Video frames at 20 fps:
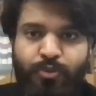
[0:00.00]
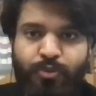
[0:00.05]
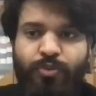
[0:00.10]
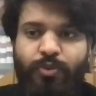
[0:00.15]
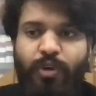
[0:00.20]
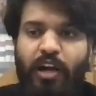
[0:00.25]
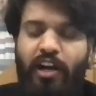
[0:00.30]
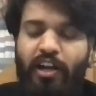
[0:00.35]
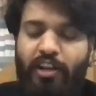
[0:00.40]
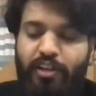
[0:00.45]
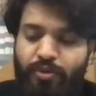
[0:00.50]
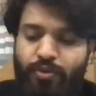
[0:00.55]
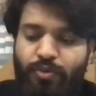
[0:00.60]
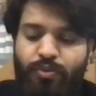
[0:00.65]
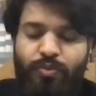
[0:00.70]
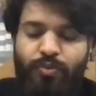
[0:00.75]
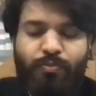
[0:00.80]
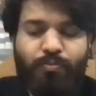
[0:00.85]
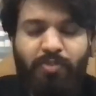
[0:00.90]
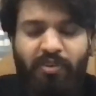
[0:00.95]
are you
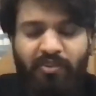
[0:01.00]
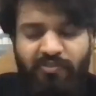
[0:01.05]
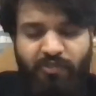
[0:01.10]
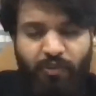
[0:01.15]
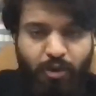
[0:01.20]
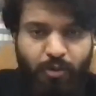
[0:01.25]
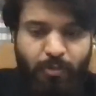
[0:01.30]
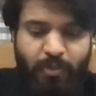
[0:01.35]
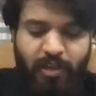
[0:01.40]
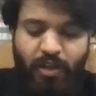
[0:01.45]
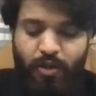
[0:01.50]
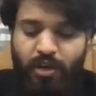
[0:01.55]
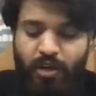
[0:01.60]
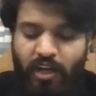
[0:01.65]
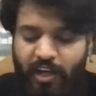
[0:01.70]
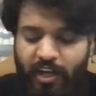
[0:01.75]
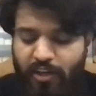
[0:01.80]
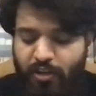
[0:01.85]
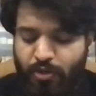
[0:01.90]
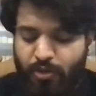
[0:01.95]
performing, or
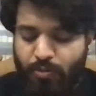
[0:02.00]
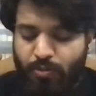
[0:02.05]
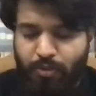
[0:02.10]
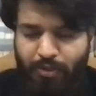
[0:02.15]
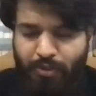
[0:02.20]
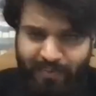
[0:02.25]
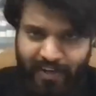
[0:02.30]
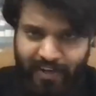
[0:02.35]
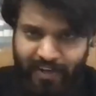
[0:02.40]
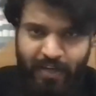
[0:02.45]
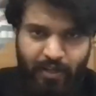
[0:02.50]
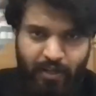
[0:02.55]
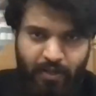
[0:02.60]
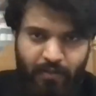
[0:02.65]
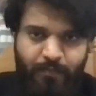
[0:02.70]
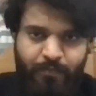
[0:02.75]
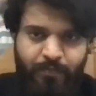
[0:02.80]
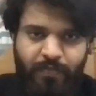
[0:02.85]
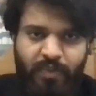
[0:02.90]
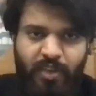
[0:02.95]
are you providing
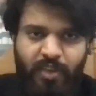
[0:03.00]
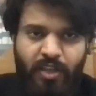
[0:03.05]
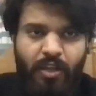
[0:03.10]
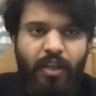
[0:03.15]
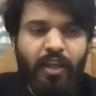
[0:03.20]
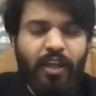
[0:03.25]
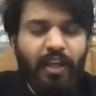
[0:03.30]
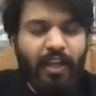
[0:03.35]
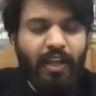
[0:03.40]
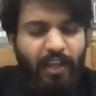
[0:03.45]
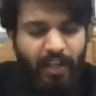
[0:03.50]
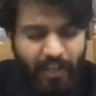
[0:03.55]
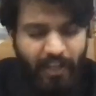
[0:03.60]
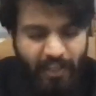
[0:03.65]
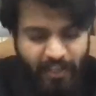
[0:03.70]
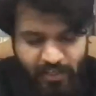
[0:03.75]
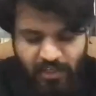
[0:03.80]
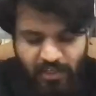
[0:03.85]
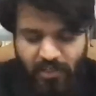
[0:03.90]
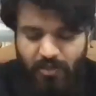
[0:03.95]

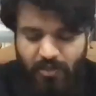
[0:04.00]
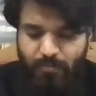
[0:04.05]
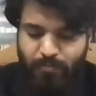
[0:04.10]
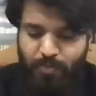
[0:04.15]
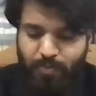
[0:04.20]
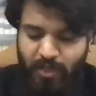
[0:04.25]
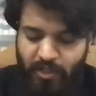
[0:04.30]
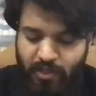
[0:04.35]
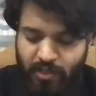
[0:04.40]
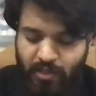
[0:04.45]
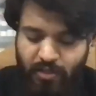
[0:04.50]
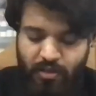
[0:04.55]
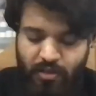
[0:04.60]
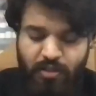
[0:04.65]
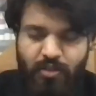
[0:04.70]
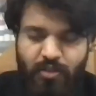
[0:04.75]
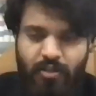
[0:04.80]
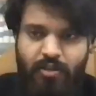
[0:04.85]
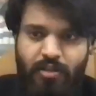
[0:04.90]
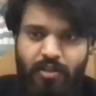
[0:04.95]
any
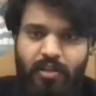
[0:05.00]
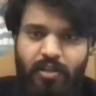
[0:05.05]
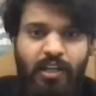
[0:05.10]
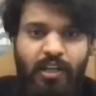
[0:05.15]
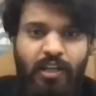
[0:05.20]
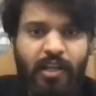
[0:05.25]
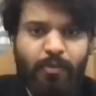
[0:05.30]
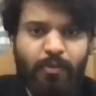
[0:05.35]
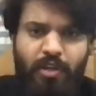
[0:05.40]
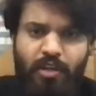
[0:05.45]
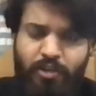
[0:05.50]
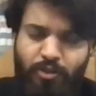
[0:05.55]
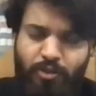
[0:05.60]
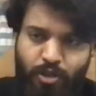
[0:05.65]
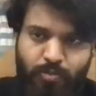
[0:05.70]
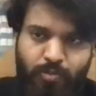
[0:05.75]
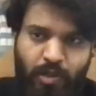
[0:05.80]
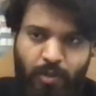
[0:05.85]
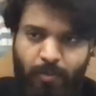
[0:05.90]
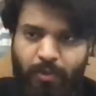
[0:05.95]
particular claim in your
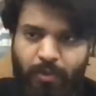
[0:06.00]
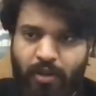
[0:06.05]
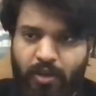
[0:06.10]
paper,